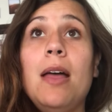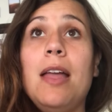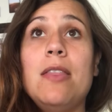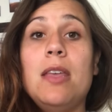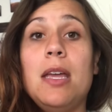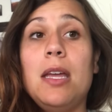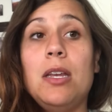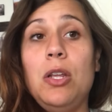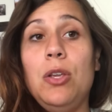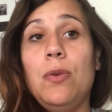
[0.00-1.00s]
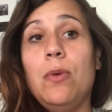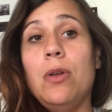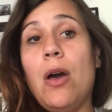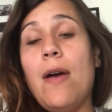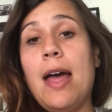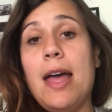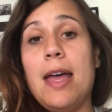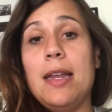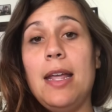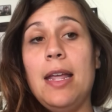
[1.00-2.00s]
and then you will go
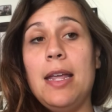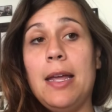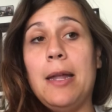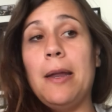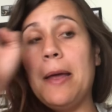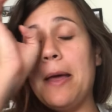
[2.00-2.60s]
ahead and